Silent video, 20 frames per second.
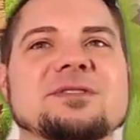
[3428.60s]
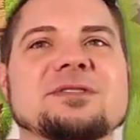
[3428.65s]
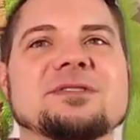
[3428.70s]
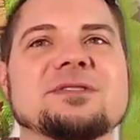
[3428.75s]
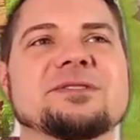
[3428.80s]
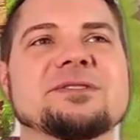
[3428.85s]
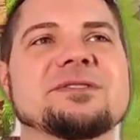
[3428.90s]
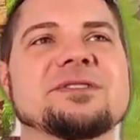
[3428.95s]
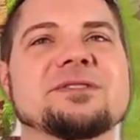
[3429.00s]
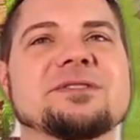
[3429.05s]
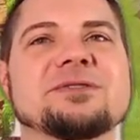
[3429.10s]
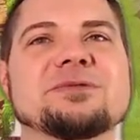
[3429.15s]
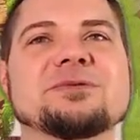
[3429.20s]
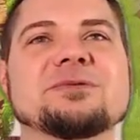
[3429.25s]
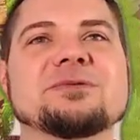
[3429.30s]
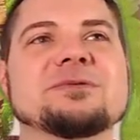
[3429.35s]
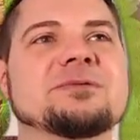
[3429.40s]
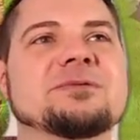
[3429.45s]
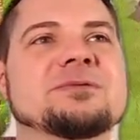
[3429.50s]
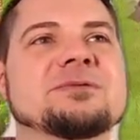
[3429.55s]
Due?
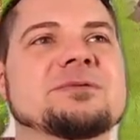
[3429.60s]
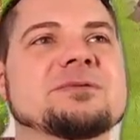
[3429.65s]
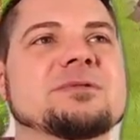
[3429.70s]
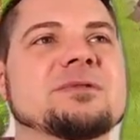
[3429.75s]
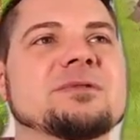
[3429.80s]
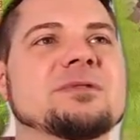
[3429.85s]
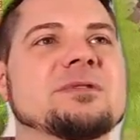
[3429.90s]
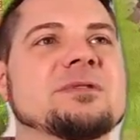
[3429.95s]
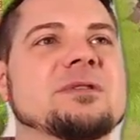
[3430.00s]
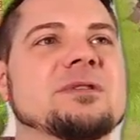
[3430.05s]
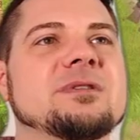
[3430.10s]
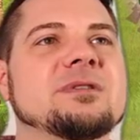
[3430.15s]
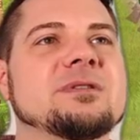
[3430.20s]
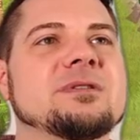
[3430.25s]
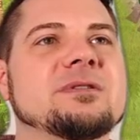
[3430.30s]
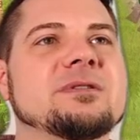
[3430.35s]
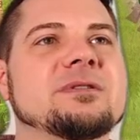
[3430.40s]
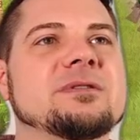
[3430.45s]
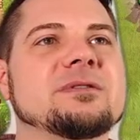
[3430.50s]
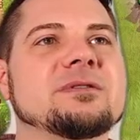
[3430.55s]

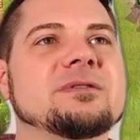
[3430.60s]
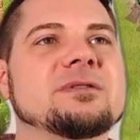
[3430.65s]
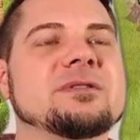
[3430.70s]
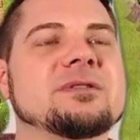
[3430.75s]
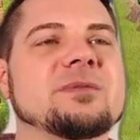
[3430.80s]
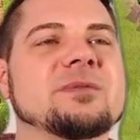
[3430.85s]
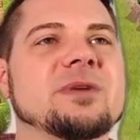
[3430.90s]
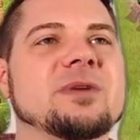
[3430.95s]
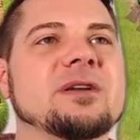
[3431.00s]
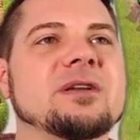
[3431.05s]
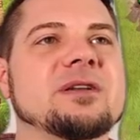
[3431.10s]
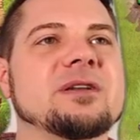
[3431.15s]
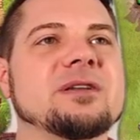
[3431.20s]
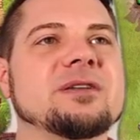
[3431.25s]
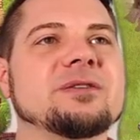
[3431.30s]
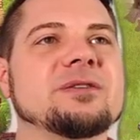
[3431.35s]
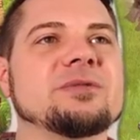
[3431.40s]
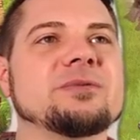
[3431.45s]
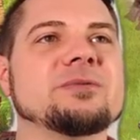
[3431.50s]
Some kind of due.